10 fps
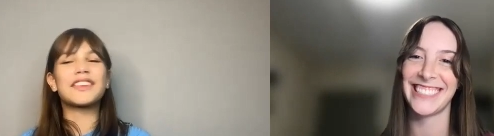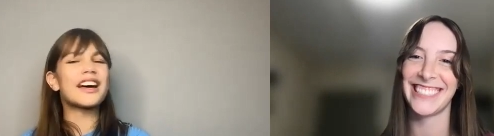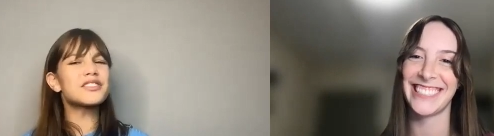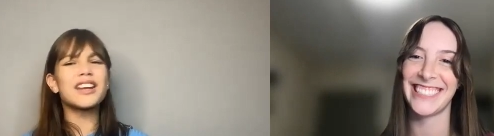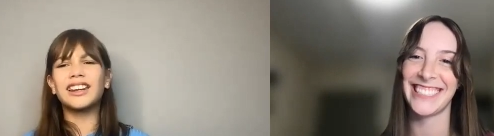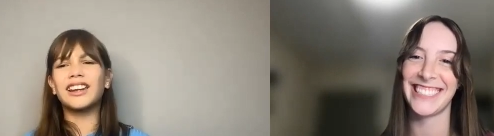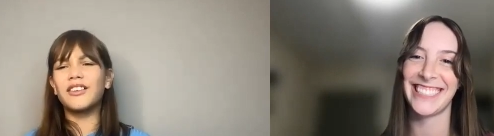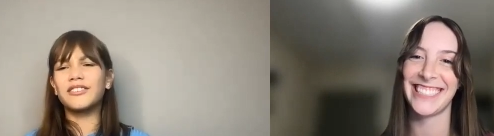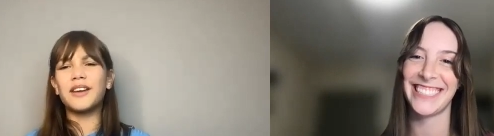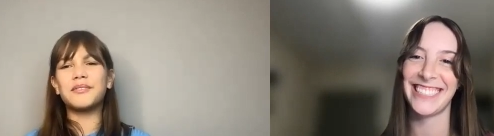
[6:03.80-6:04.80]
Speaker 1: But that's what I
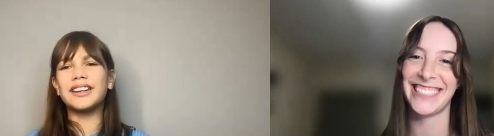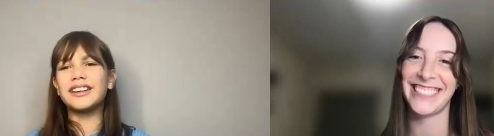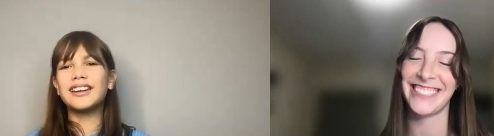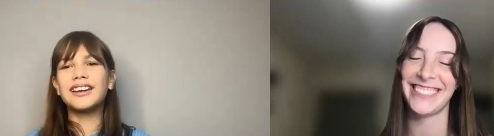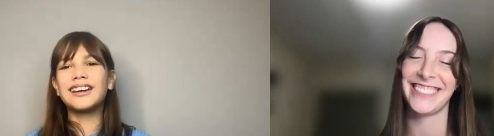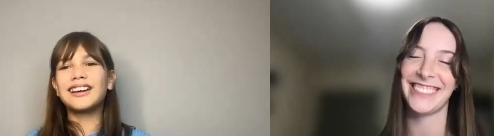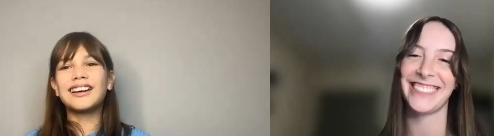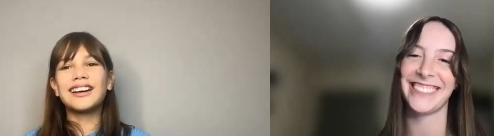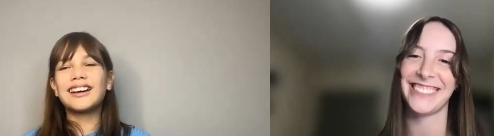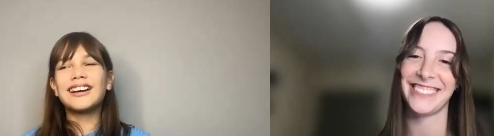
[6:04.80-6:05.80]
love. I mean,
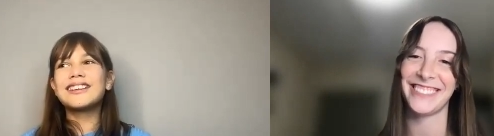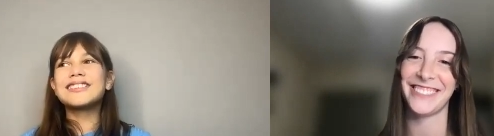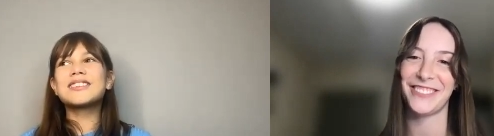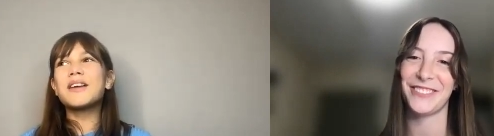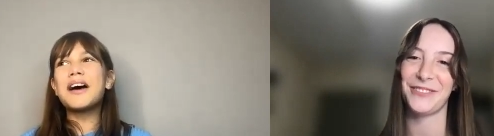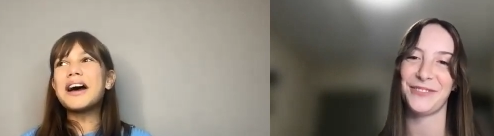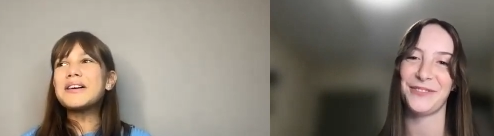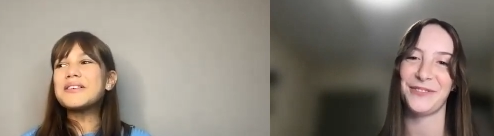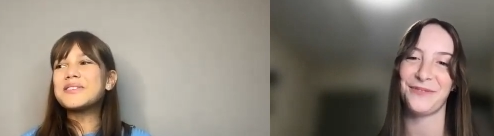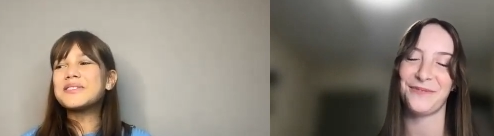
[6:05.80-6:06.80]

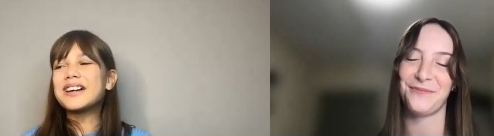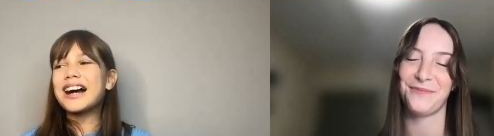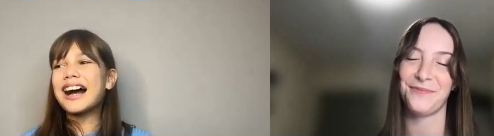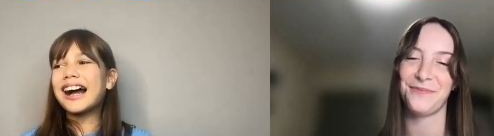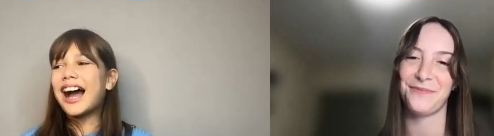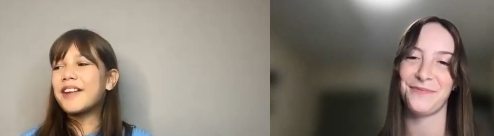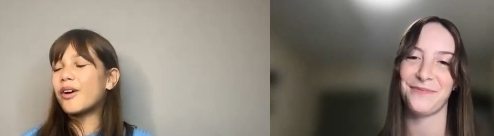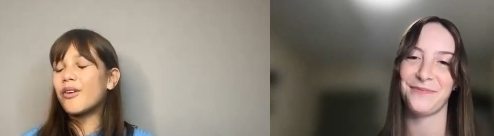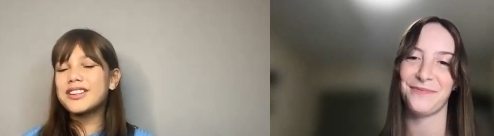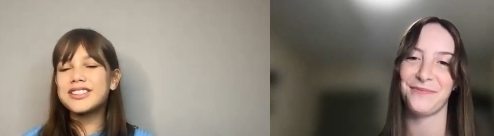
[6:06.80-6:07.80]
somehow I'm
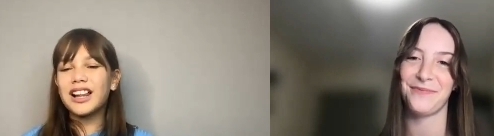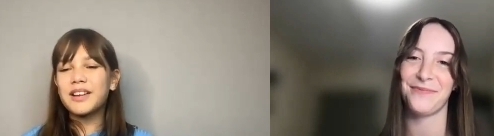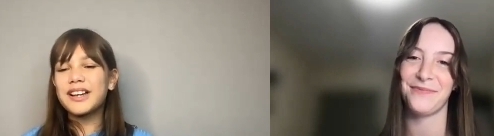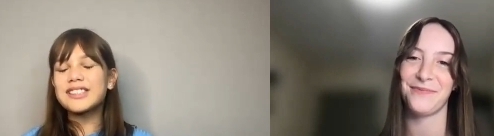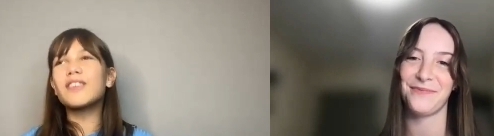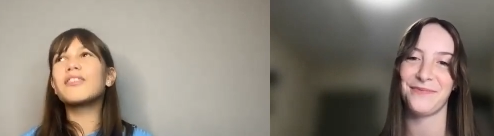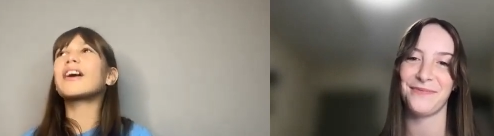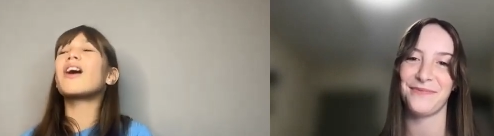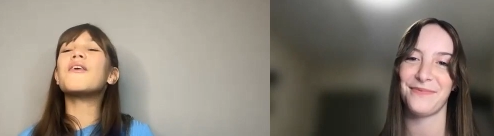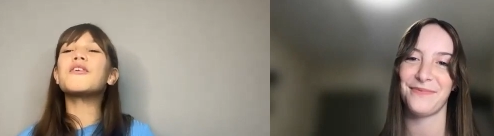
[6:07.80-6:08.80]
always telling myself,
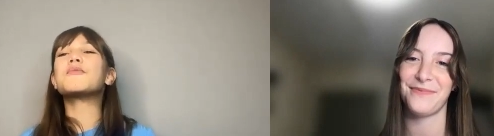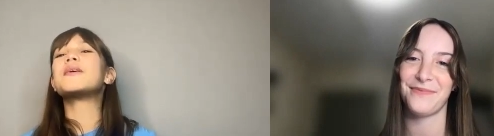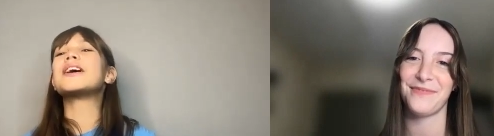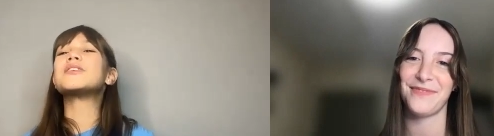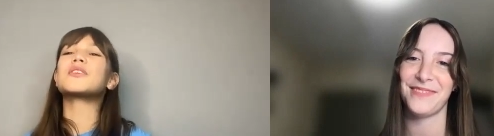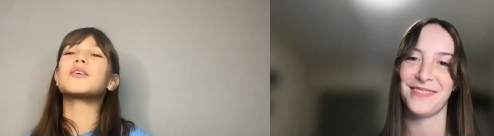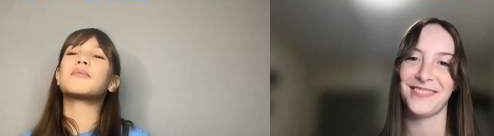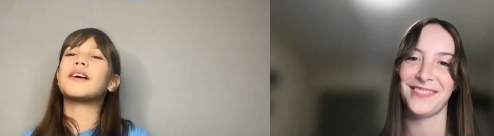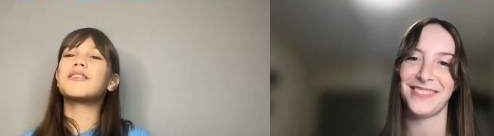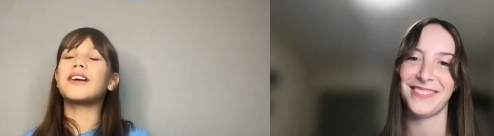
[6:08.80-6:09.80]
like, oh, it would be mm. nice for a
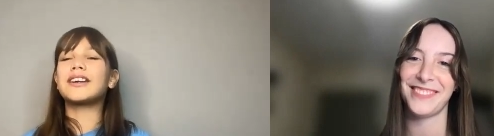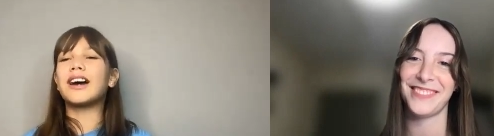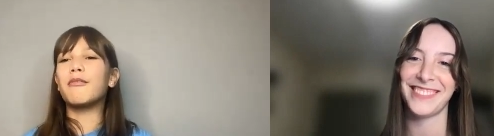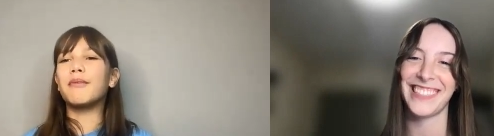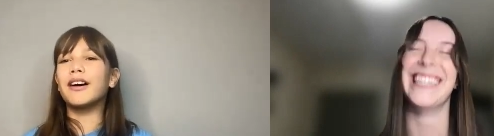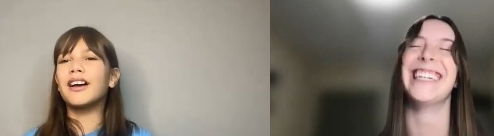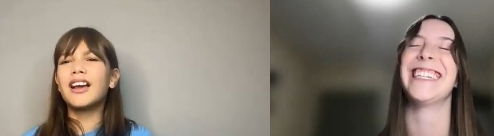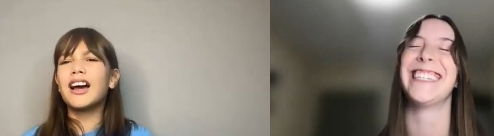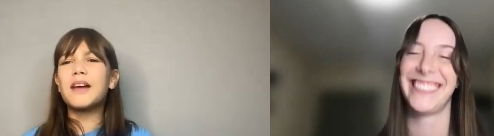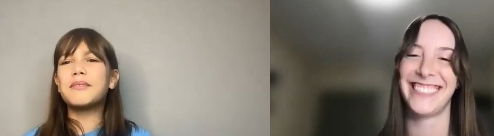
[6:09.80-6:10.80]
break right now. But
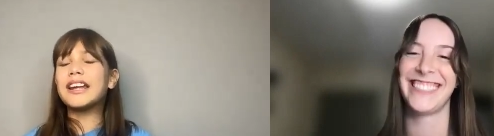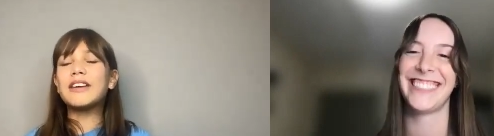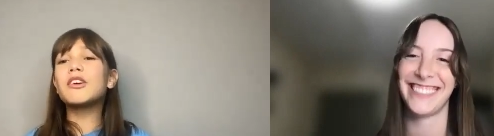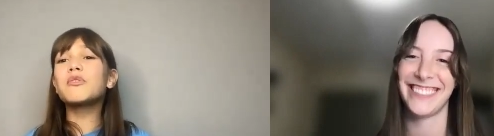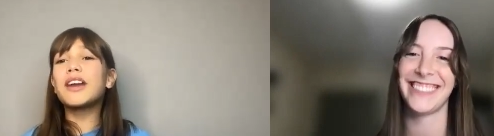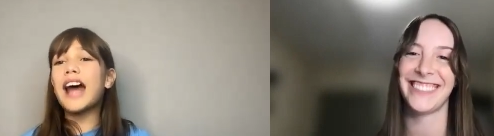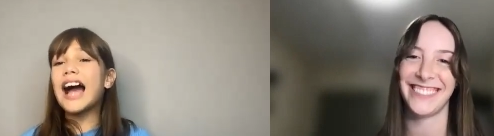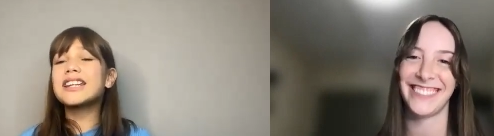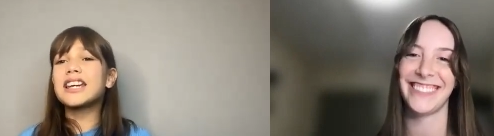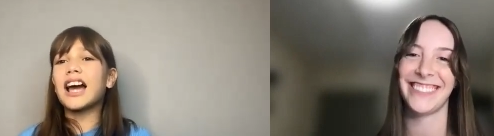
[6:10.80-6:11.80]
I mean, even when
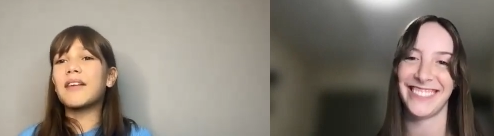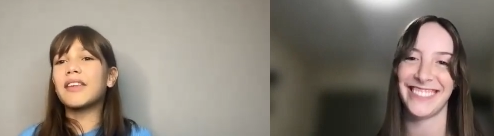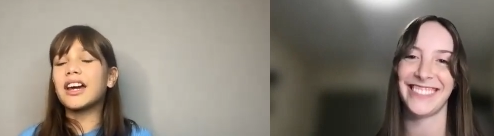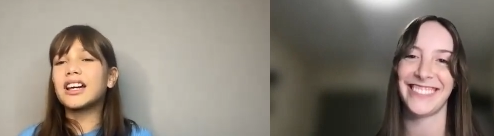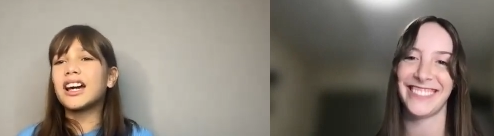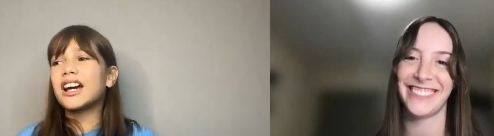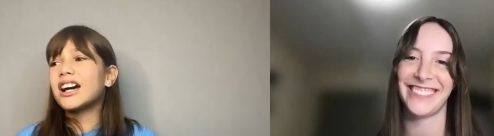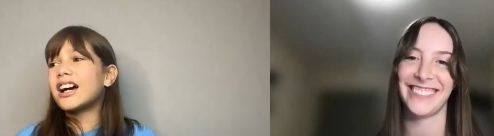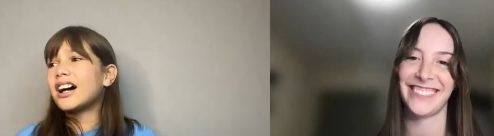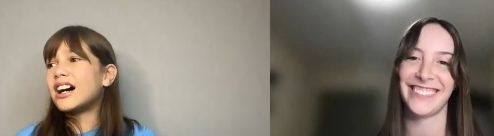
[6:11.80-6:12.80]
acting, I'm like,
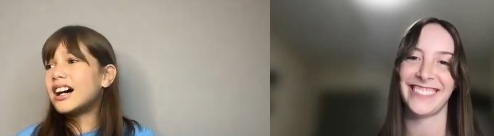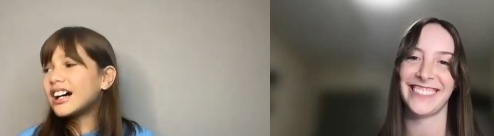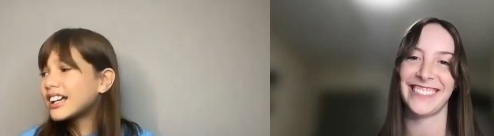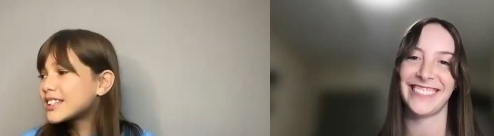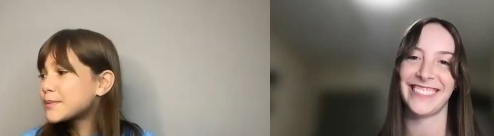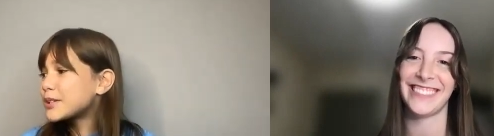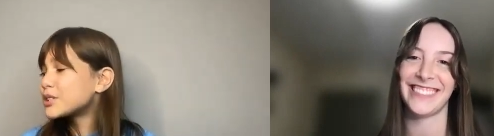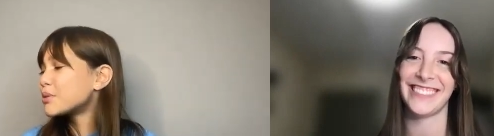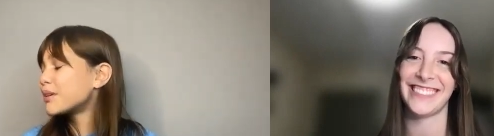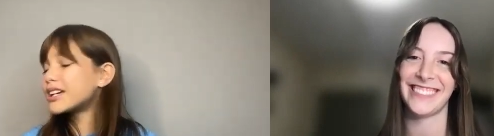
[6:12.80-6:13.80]
oh, it's been
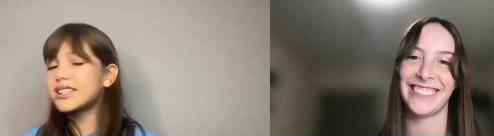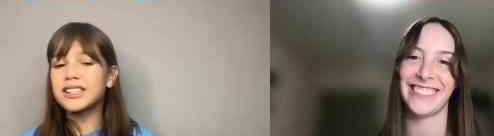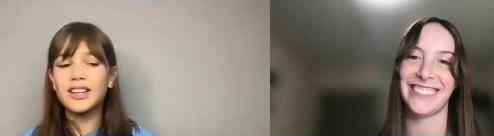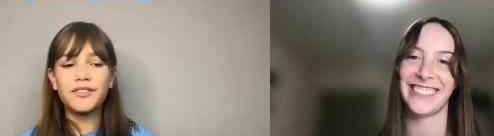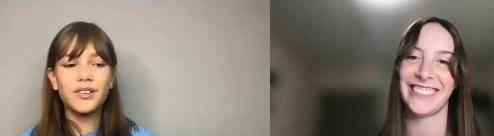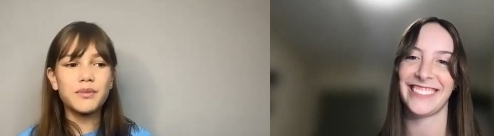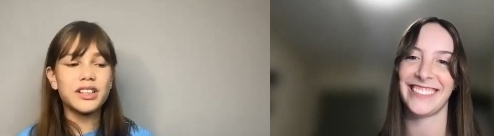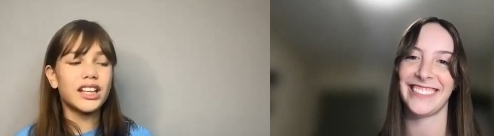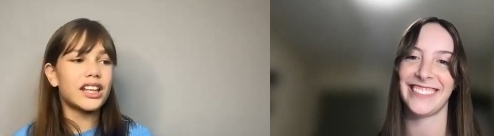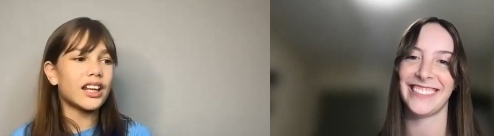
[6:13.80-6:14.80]
two weeks since I filmed
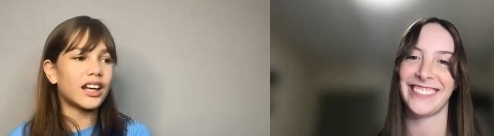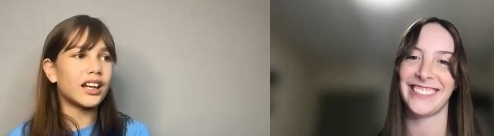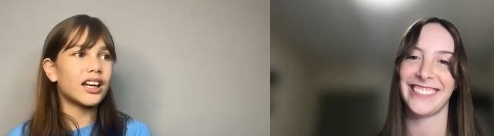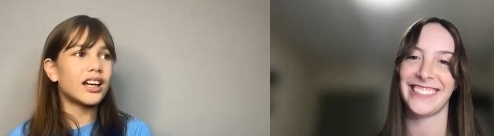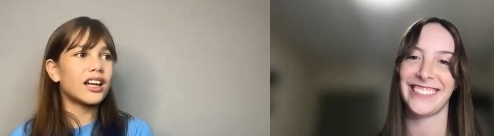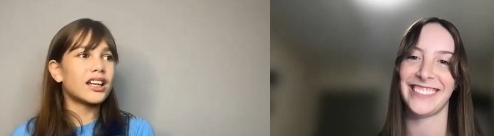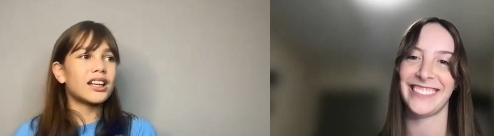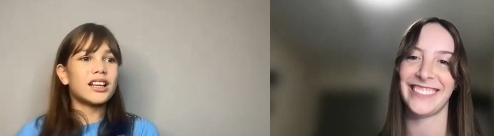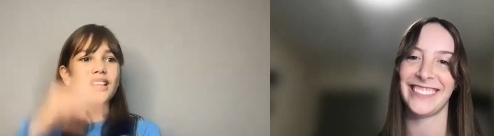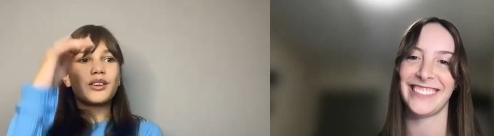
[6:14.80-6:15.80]
anything.
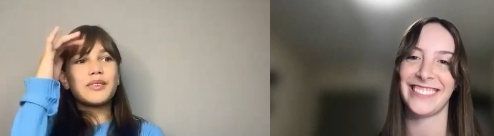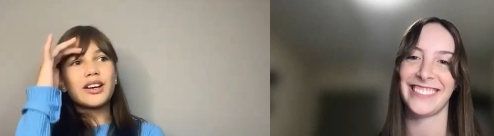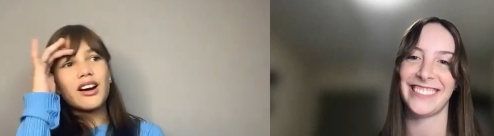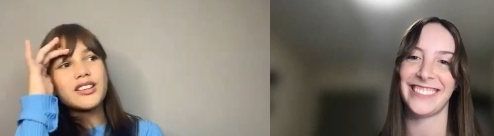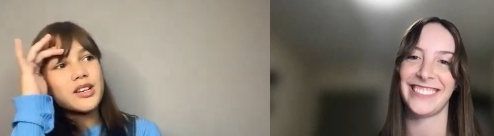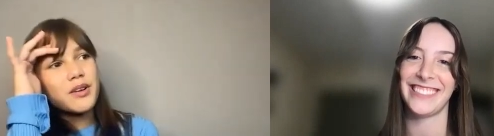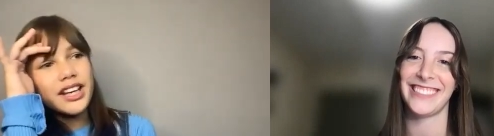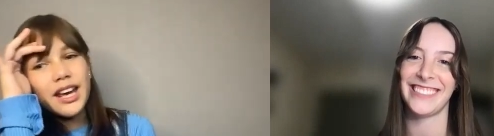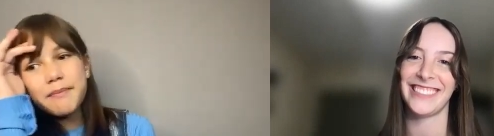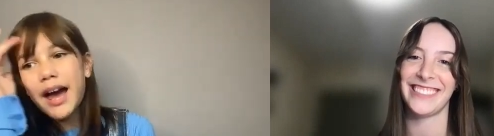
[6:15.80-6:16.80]
Oh my gosh, I want
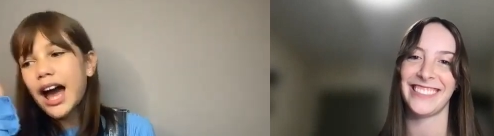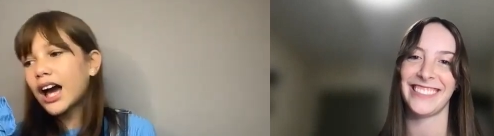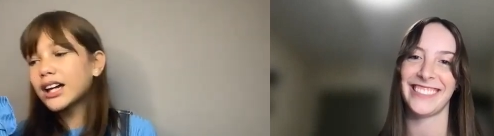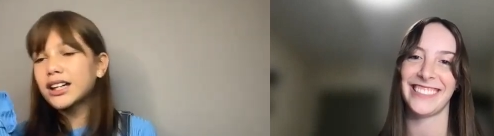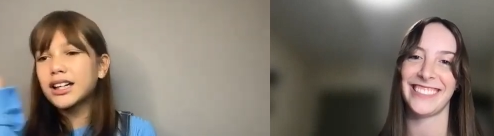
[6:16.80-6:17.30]
to get back.